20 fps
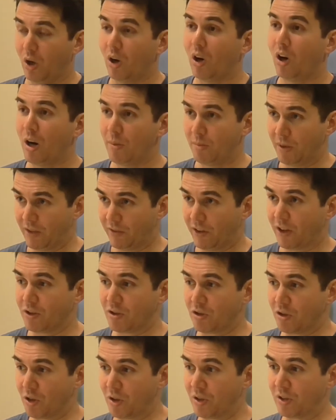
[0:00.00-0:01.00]
I believe I
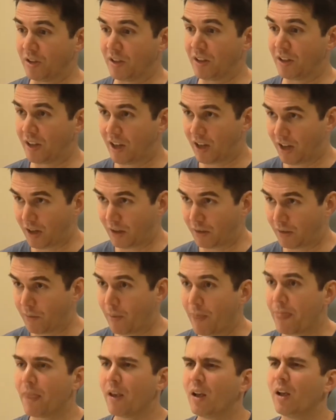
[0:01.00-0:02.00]
certainly can.
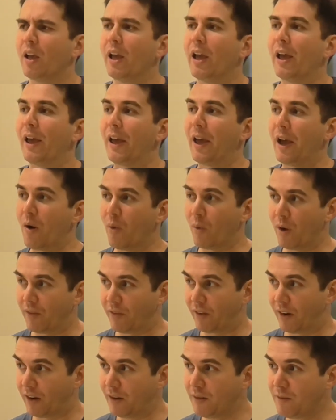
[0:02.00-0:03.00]

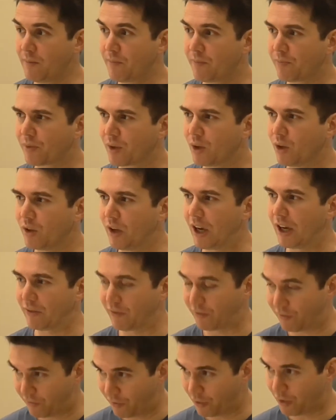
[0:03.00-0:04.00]
However,
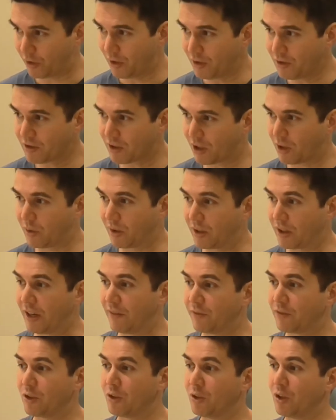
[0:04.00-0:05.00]
at first I'll
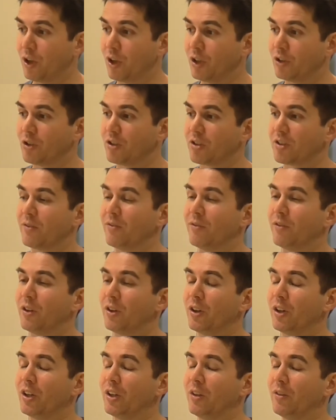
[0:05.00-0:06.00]
have to know just some
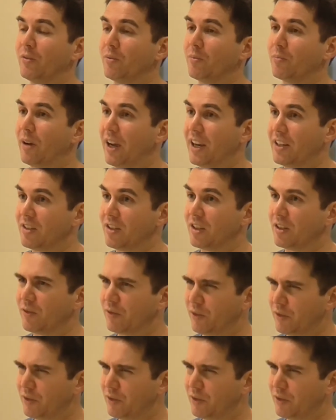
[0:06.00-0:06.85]
very basic